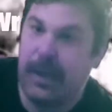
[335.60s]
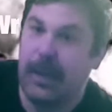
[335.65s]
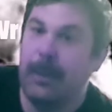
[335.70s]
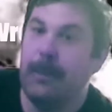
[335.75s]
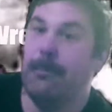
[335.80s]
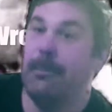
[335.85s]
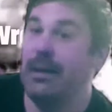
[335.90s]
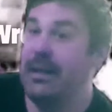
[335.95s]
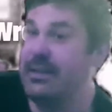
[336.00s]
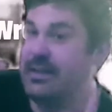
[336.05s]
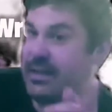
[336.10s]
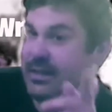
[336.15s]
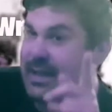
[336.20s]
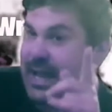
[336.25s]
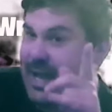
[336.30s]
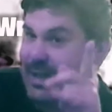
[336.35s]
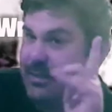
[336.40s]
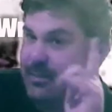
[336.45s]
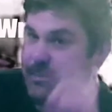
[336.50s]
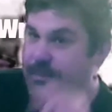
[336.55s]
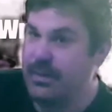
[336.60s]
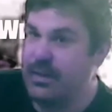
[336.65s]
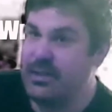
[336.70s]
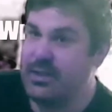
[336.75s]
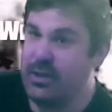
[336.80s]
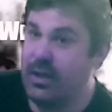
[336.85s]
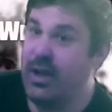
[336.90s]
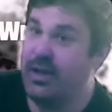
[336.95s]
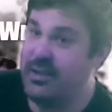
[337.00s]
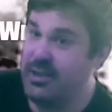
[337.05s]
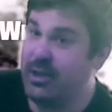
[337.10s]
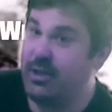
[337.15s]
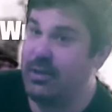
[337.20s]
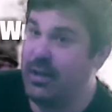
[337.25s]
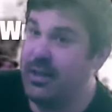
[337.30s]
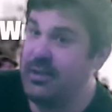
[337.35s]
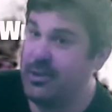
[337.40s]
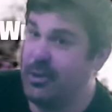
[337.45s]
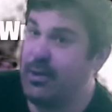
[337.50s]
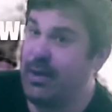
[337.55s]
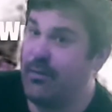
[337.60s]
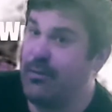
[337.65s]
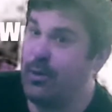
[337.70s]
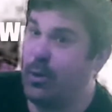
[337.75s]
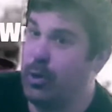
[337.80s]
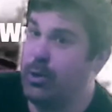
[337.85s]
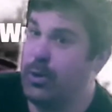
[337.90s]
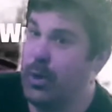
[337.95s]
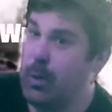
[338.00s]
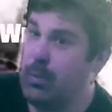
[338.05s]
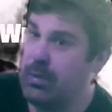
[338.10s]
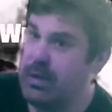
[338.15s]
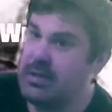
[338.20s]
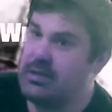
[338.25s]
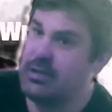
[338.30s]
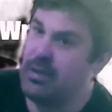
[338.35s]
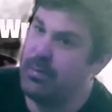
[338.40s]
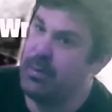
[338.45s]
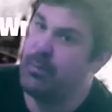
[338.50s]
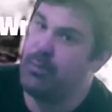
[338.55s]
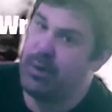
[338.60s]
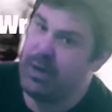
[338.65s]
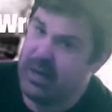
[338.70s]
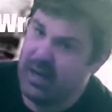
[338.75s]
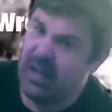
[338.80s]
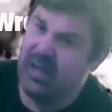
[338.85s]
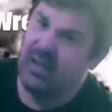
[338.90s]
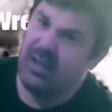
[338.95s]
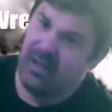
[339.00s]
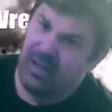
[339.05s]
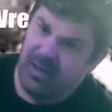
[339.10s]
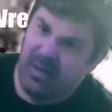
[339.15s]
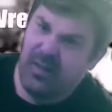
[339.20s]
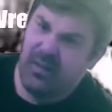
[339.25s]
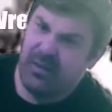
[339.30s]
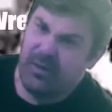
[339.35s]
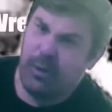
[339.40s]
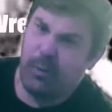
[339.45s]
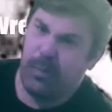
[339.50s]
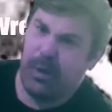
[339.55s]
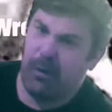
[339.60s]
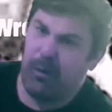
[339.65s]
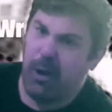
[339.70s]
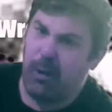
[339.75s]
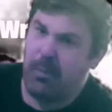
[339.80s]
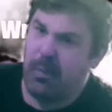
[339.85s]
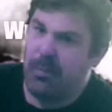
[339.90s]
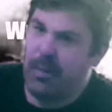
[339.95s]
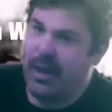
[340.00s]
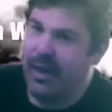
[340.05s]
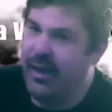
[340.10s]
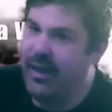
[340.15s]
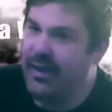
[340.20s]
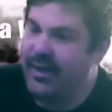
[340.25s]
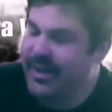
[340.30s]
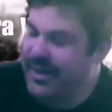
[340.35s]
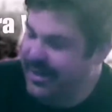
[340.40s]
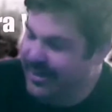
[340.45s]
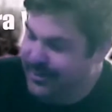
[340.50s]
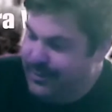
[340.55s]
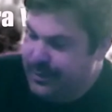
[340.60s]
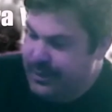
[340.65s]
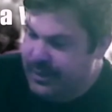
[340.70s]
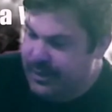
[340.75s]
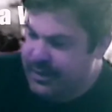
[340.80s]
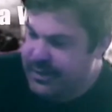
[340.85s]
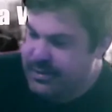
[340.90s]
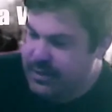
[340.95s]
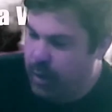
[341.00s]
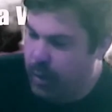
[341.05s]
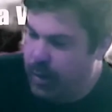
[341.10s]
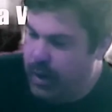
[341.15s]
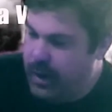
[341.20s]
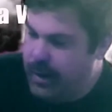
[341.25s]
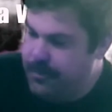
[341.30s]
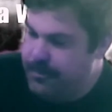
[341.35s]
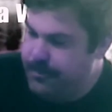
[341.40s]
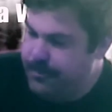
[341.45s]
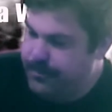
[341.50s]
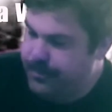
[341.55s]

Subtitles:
But until then, until given good notice, WWE, you'll be all right with me. So